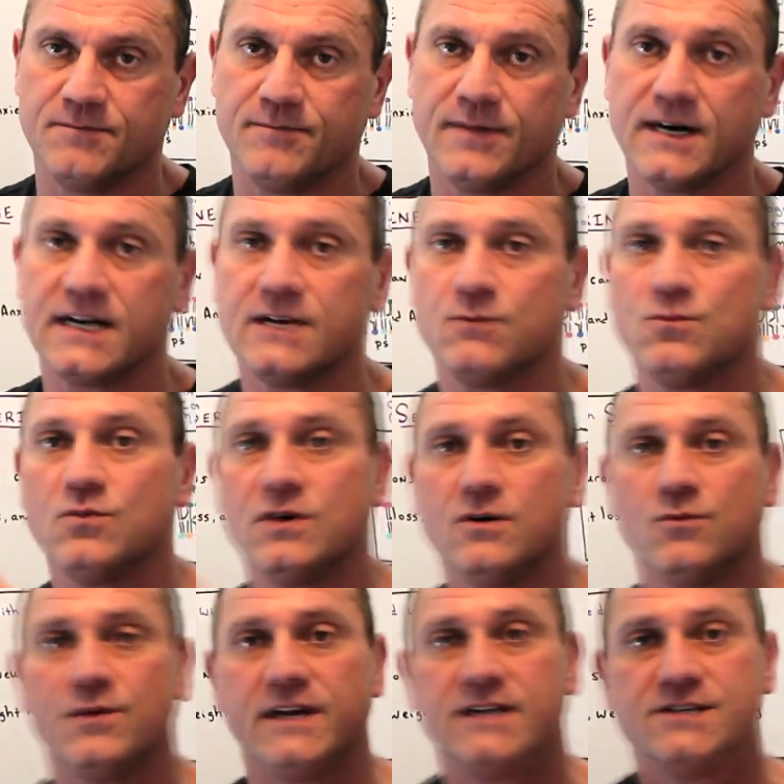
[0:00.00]
but
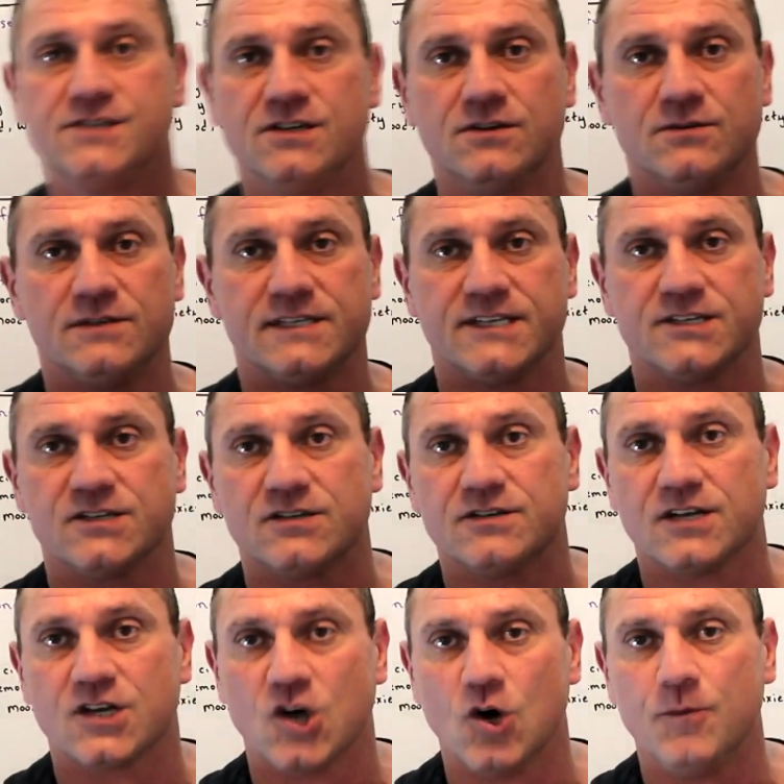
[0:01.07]
what we do is that you
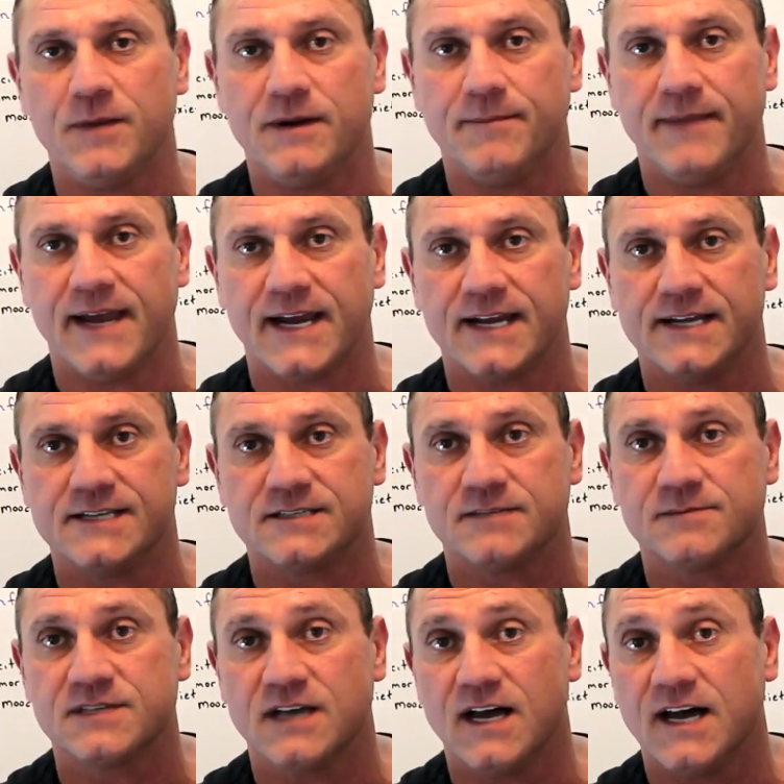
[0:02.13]
learn the coping
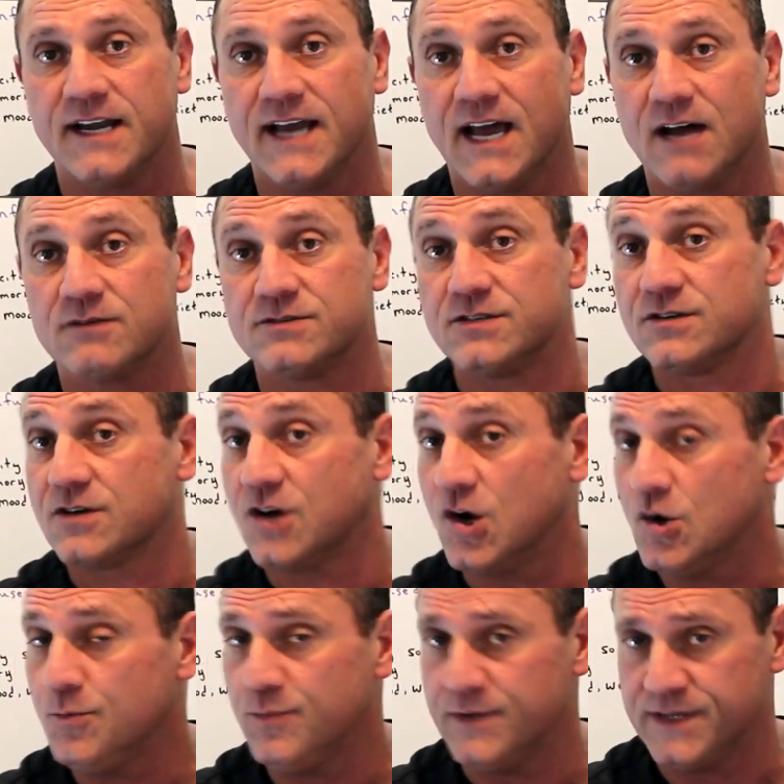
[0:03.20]
mechanisms on how to
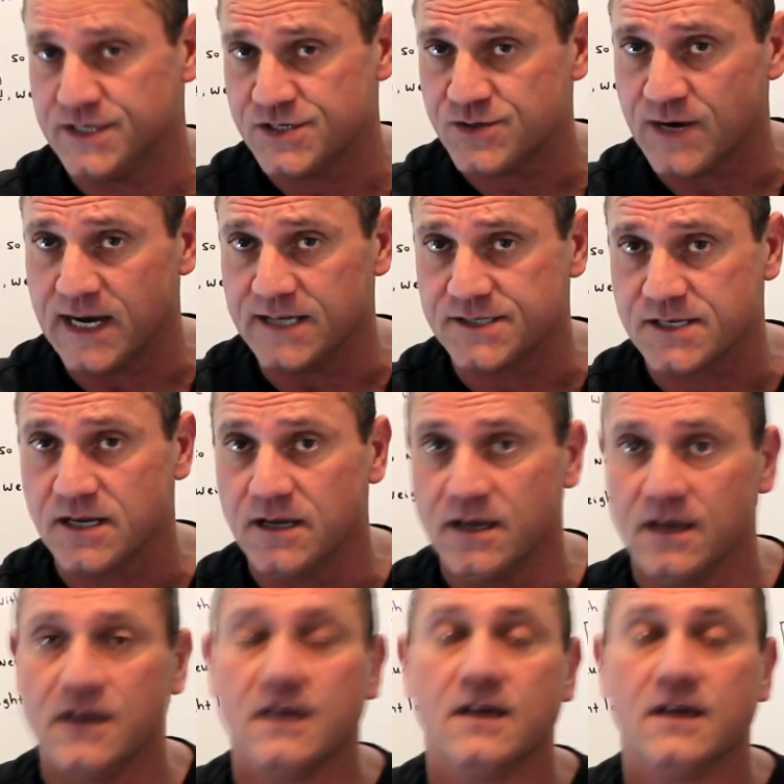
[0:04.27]
cope with the stress.